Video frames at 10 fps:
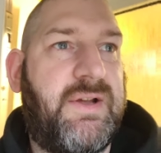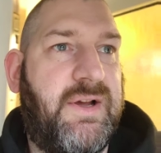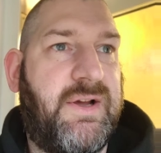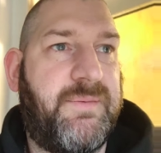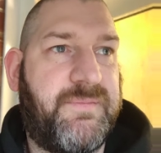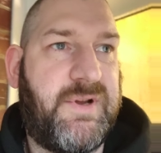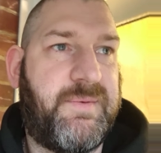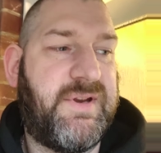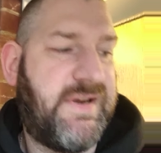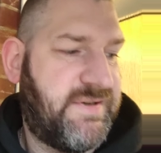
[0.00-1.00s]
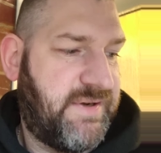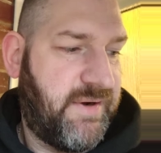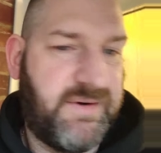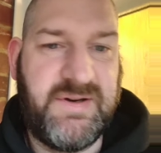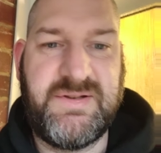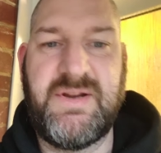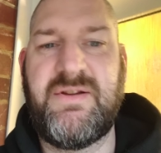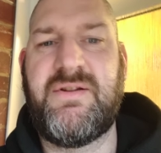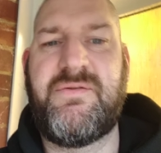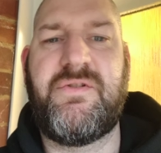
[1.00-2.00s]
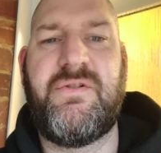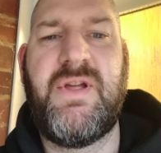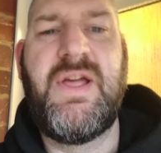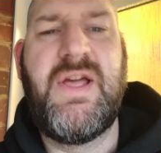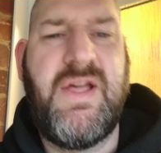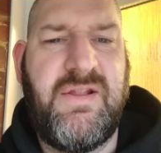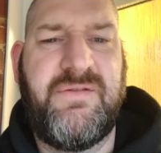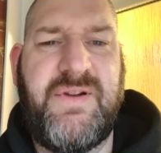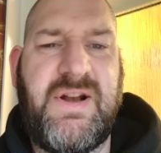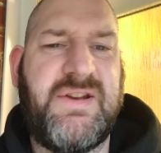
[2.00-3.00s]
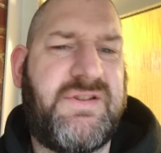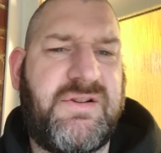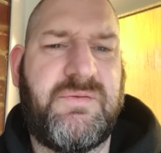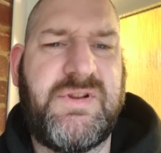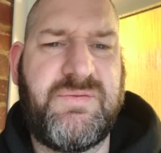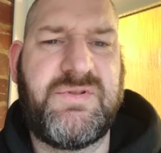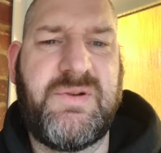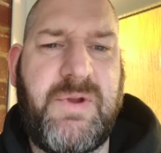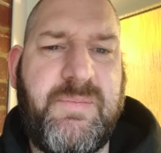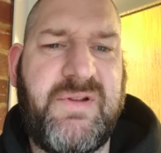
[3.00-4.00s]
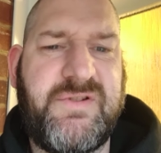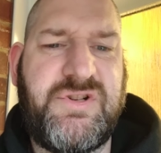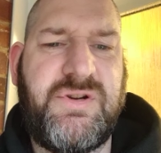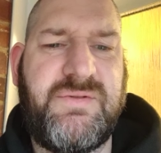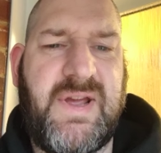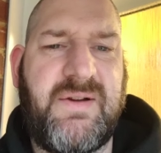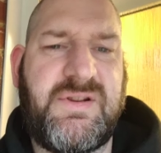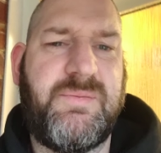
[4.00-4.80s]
a couple of days ago, and I said, I've got the feeling this one's going to be a bit of a shootout.